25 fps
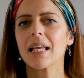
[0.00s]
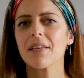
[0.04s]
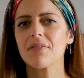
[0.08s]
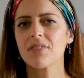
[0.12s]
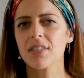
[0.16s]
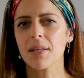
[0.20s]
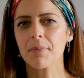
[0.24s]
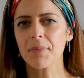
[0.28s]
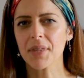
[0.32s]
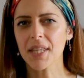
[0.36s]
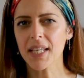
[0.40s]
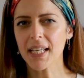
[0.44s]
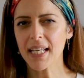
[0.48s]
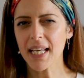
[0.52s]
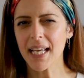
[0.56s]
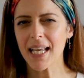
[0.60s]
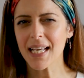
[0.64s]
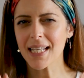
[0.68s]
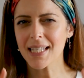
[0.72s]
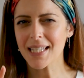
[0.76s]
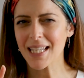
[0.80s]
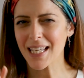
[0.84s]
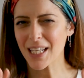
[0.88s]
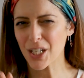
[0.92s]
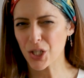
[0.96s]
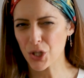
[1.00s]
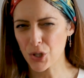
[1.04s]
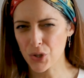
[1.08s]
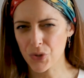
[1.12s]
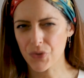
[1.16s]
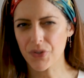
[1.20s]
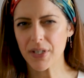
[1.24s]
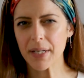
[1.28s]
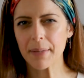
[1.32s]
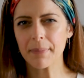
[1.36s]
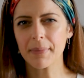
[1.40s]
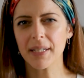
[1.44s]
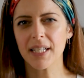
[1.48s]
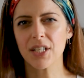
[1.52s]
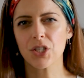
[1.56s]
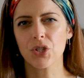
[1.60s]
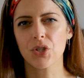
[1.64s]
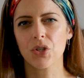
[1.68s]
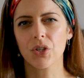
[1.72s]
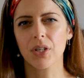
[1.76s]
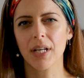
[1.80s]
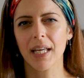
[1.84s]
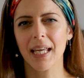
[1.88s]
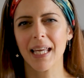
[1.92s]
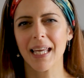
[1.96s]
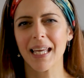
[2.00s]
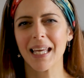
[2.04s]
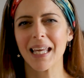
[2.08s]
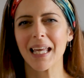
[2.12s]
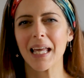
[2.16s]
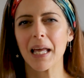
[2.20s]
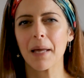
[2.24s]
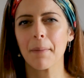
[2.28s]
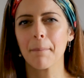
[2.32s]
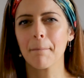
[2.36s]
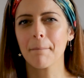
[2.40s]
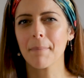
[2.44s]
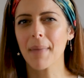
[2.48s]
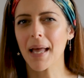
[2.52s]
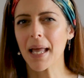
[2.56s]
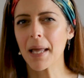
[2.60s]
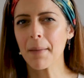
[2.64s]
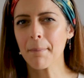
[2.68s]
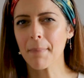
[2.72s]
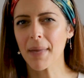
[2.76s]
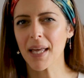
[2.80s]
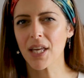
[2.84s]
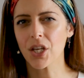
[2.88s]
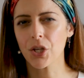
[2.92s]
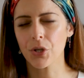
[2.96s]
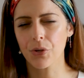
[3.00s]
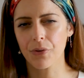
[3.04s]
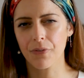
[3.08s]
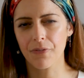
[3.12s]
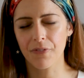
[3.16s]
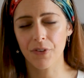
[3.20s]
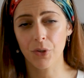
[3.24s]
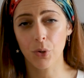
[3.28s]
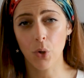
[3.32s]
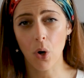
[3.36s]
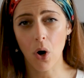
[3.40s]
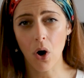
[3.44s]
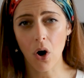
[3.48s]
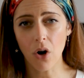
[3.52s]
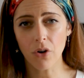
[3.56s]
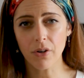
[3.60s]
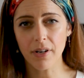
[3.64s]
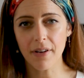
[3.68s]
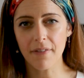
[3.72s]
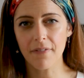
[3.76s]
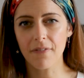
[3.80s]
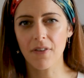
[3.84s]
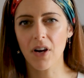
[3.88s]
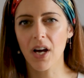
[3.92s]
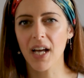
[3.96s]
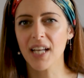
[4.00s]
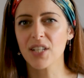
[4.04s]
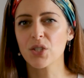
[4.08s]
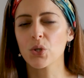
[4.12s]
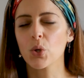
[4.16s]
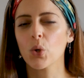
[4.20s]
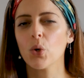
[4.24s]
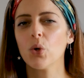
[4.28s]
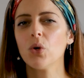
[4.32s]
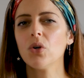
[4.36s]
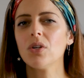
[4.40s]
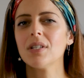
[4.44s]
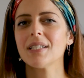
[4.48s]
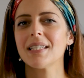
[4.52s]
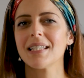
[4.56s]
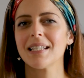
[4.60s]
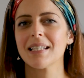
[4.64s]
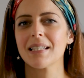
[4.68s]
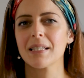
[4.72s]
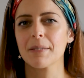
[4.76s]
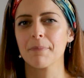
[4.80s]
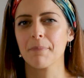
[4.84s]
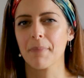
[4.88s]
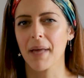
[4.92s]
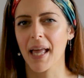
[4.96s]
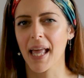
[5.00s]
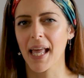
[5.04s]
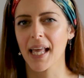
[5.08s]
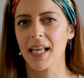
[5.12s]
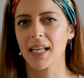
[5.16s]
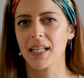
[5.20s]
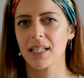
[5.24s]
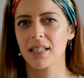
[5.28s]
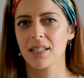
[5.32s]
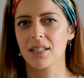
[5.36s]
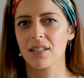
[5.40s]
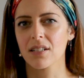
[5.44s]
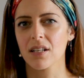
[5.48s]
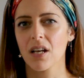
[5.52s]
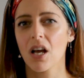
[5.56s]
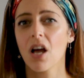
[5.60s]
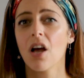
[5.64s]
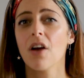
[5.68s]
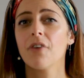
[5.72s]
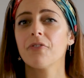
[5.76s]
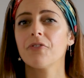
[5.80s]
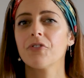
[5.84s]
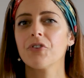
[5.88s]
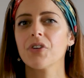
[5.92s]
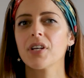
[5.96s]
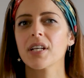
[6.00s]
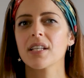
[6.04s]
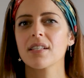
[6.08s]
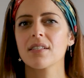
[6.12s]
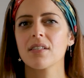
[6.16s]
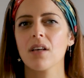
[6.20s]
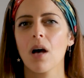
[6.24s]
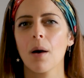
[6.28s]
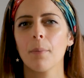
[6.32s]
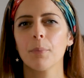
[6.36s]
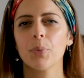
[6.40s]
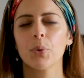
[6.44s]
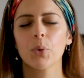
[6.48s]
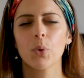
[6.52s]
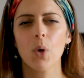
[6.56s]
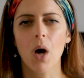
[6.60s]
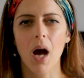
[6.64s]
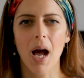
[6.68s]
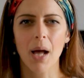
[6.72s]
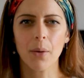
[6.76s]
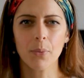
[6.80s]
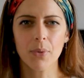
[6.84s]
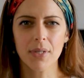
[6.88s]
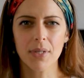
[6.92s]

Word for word: If something is extremely shocking, it may make you feel horrified or dismayed. For example, I